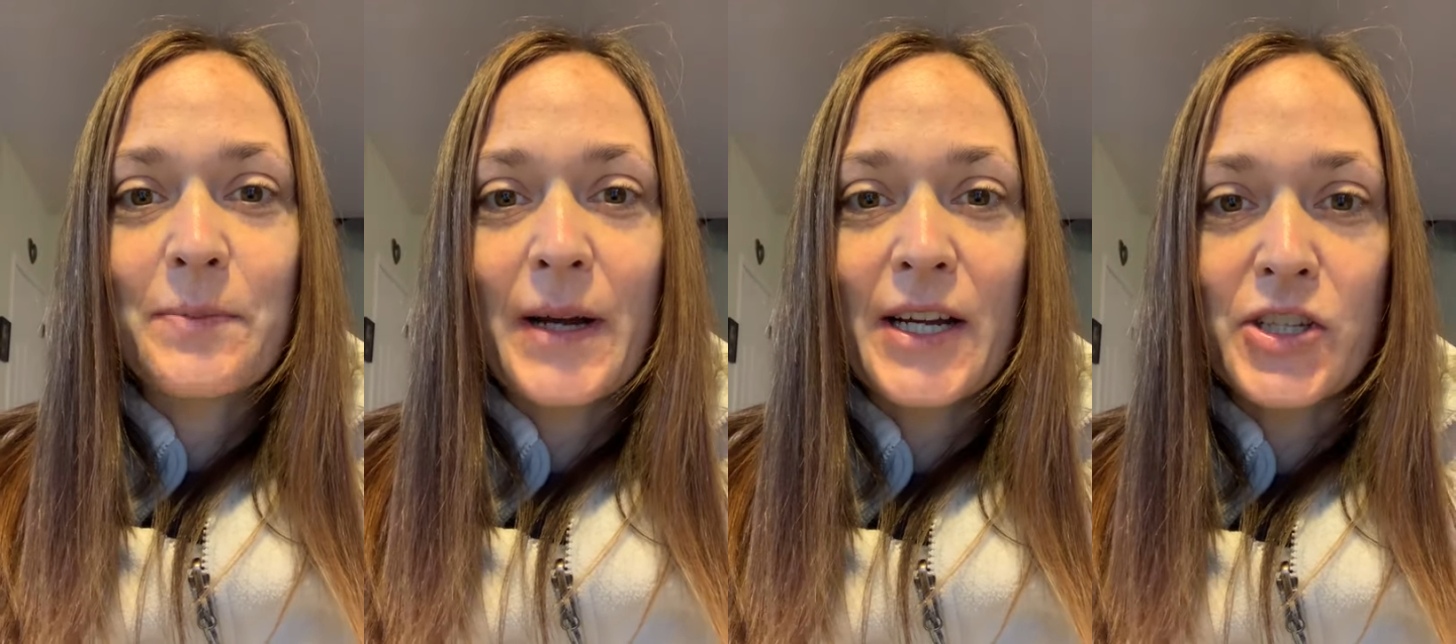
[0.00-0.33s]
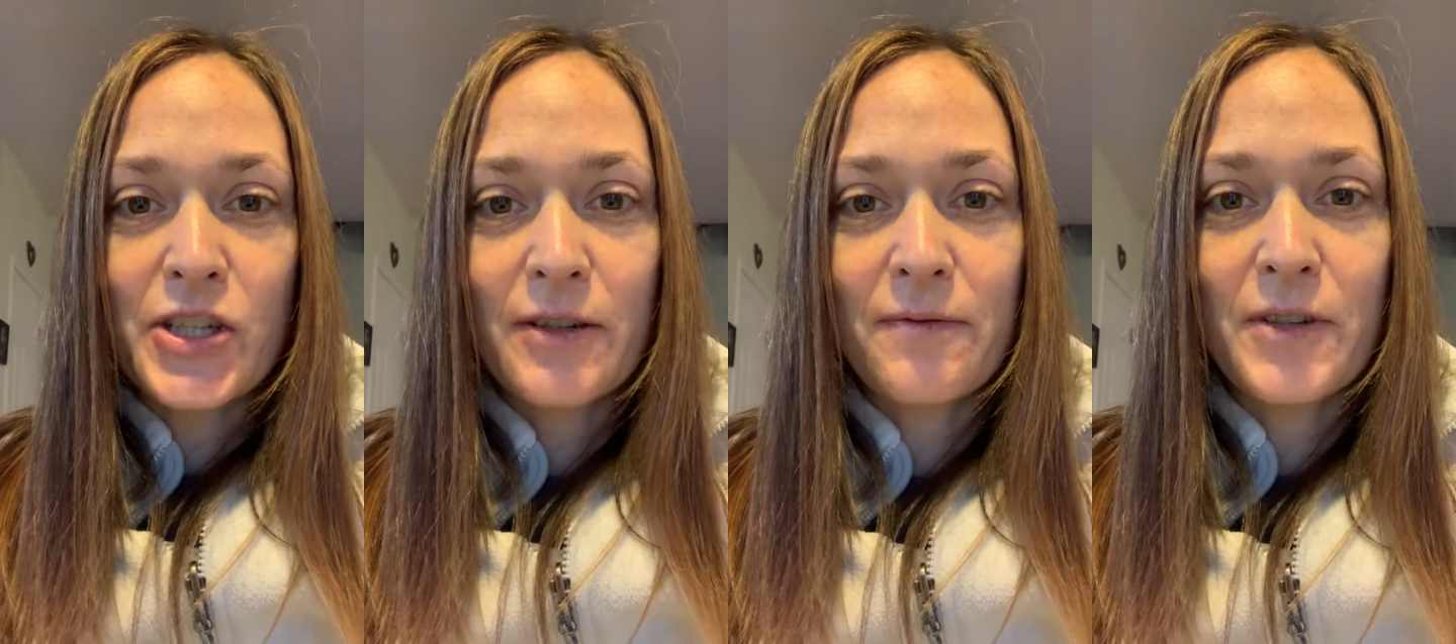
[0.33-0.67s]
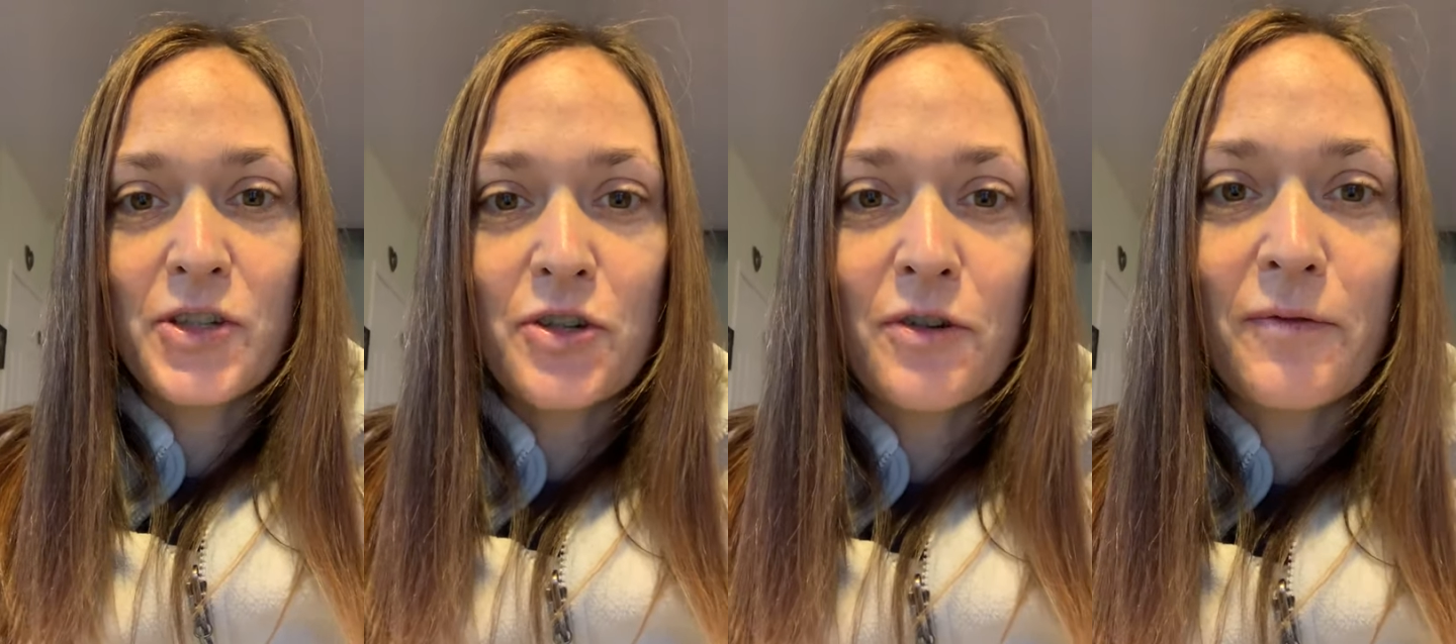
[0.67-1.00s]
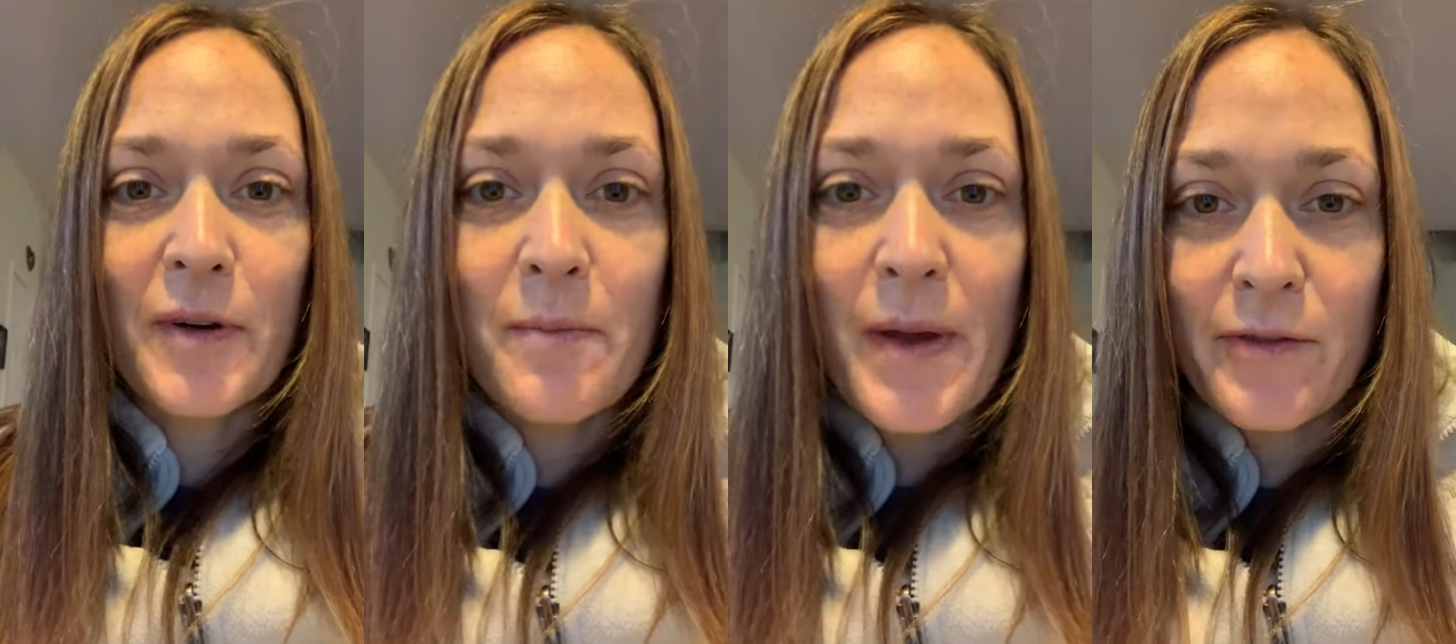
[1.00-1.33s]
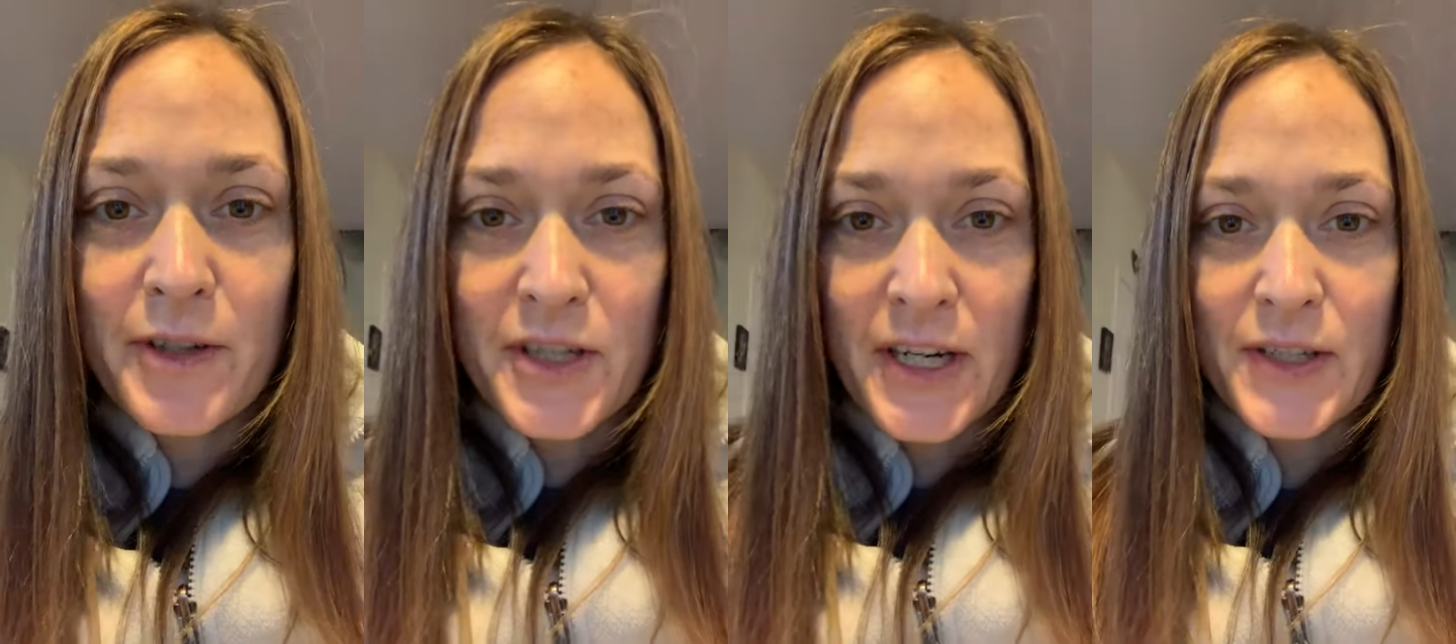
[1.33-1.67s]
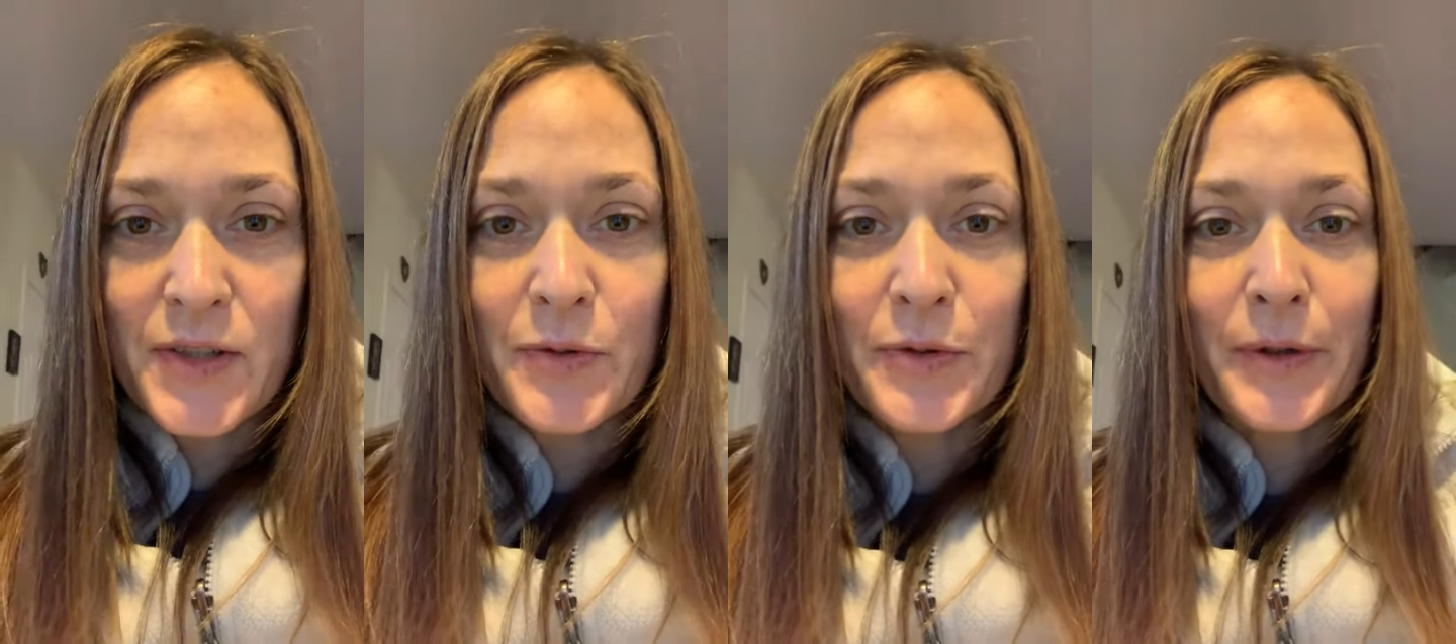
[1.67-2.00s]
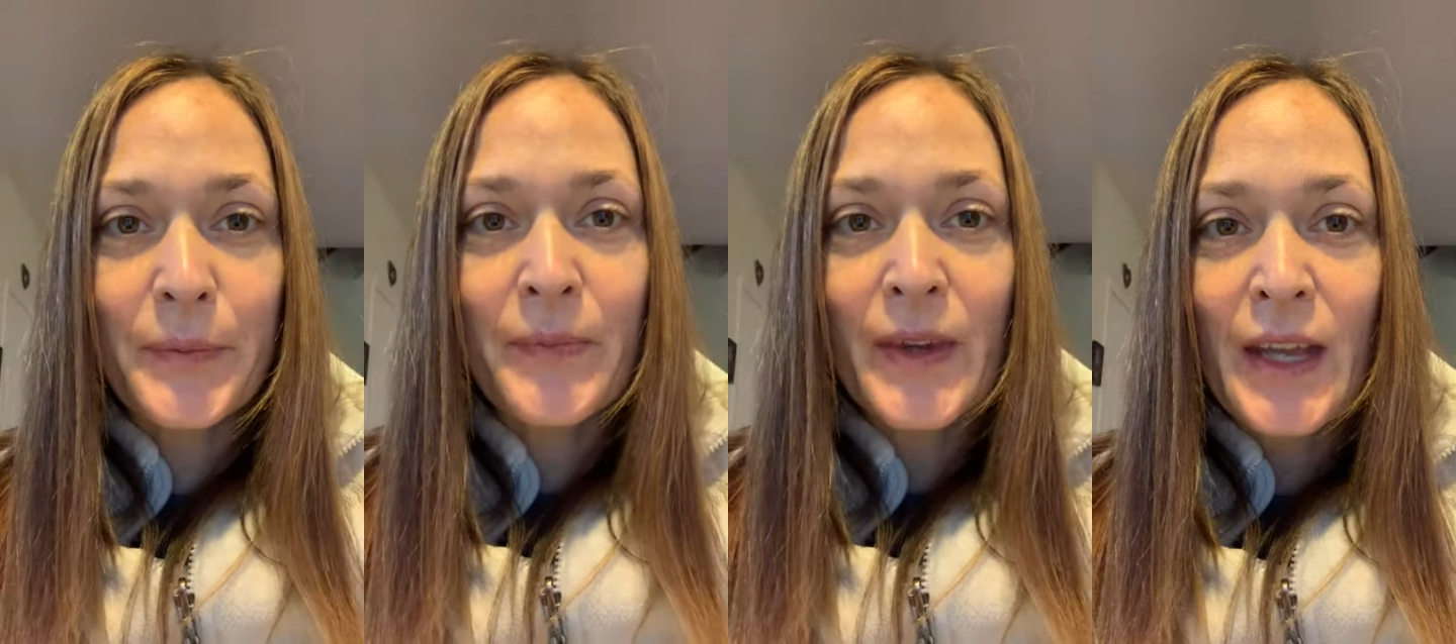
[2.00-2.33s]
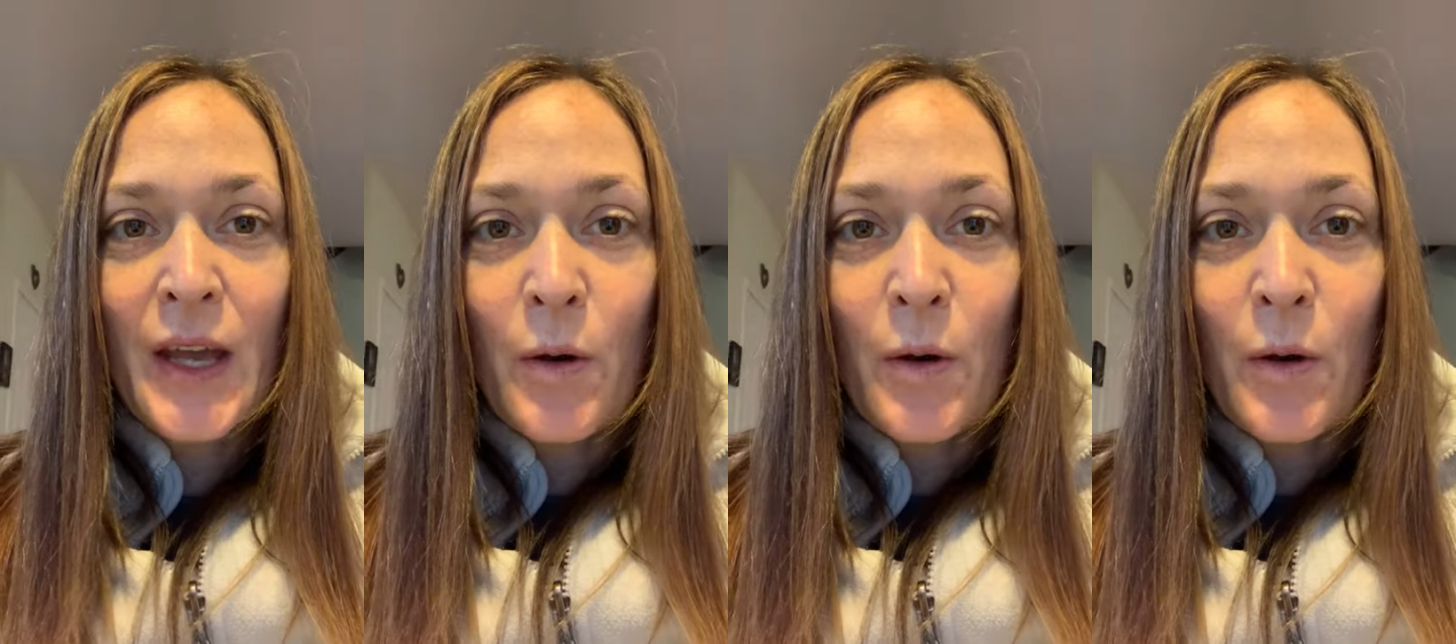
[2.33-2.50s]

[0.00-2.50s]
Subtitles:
bocce official from Penridge High School.